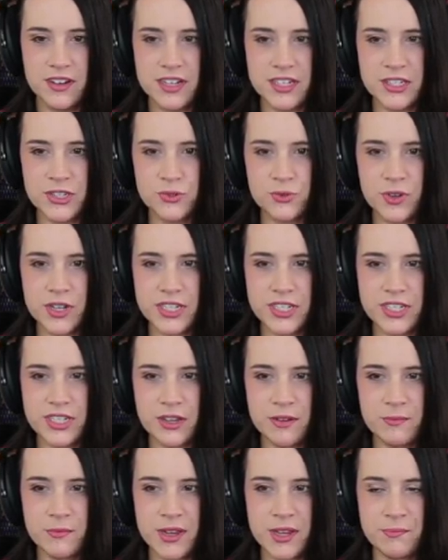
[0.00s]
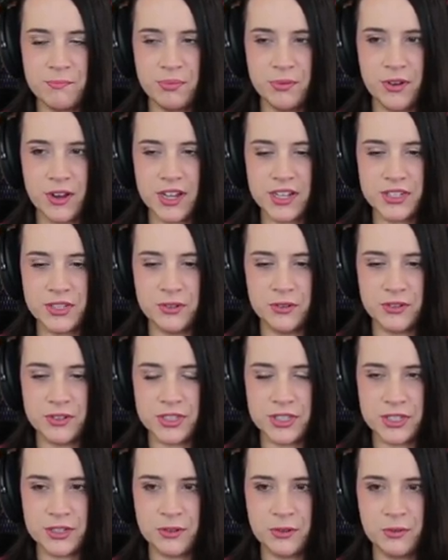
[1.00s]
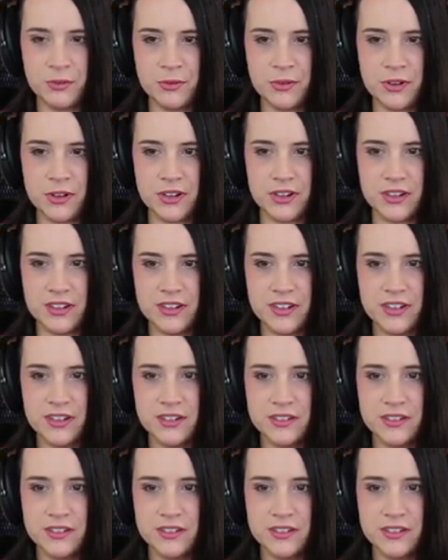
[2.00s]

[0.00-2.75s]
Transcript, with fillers: I stretched out my paw towards the core.